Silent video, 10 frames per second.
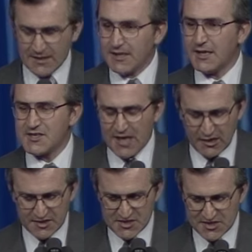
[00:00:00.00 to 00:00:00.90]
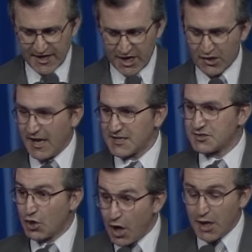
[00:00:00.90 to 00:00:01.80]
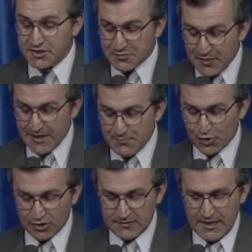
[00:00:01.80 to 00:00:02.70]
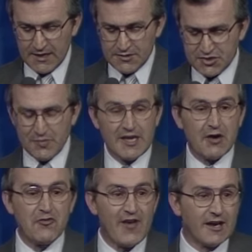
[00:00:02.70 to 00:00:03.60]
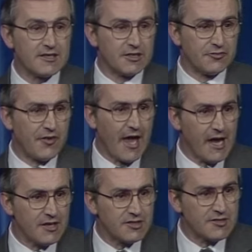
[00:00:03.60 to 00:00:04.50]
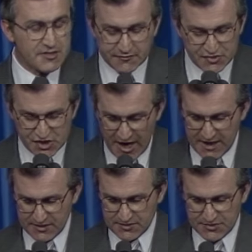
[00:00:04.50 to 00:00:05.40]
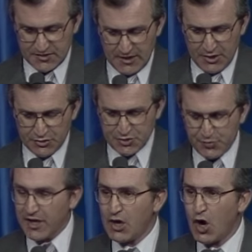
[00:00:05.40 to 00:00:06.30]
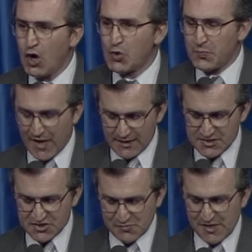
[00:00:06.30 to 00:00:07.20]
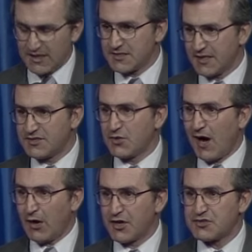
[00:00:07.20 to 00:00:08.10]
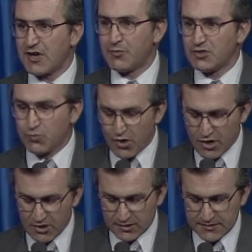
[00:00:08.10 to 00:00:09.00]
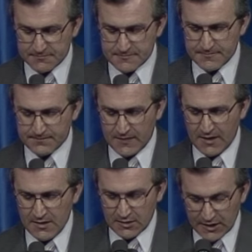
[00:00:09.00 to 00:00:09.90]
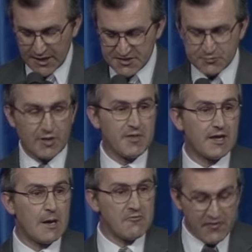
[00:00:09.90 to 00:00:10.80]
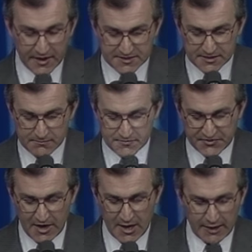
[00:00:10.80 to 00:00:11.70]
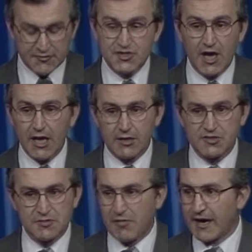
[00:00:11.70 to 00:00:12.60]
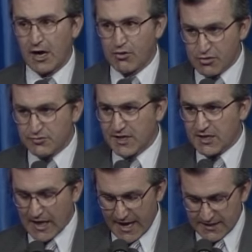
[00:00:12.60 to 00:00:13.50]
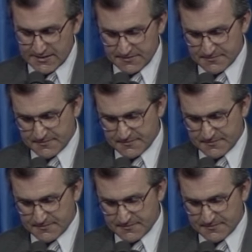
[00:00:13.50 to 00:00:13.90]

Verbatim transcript: It is our desire as God's people to be effective agents of change, to bring hope and stability to our troubled world, lest we become victims of change by our own neglect.